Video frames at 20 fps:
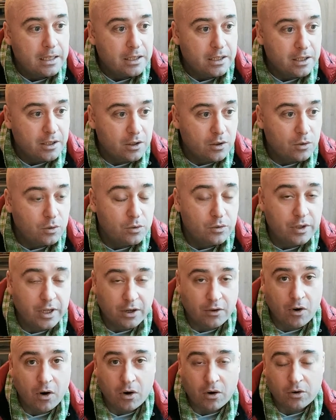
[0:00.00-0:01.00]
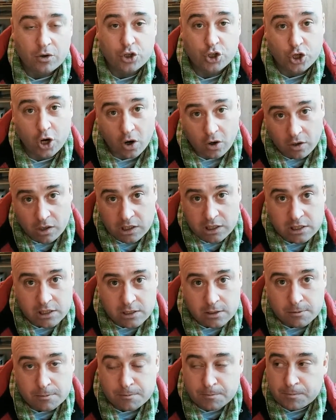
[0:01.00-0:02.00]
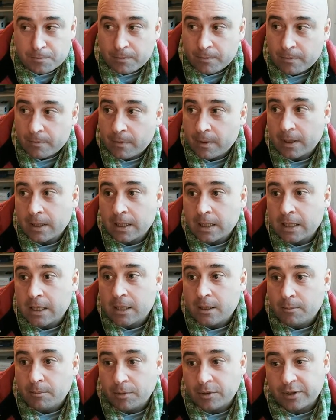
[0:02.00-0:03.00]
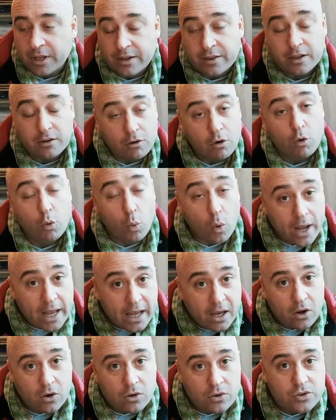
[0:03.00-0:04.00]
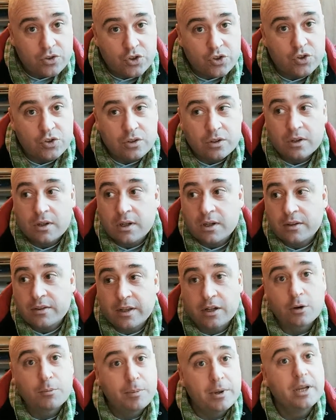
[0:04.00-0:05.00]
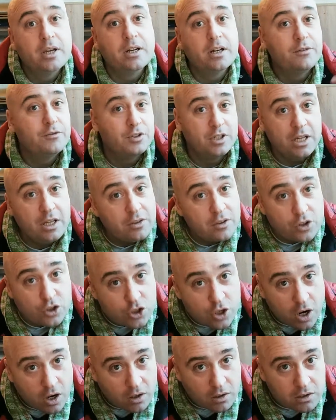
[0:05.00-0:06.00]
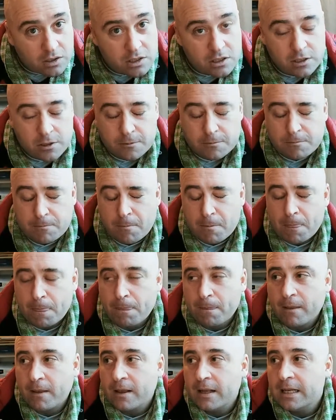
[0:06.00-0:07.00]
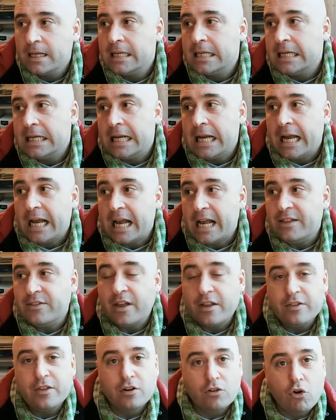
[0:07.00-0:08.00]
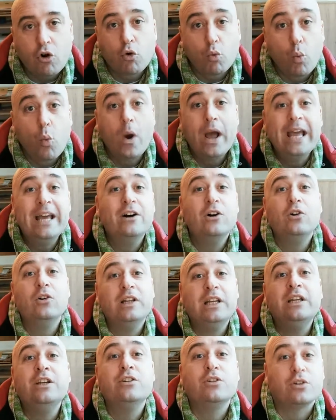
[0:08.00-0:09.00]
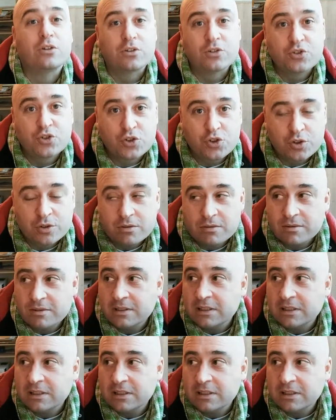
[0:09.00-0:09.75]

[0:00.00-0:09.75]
You know, there are sharks, but then there are whales that are big enough to eat the sharks. And then there are whale eaters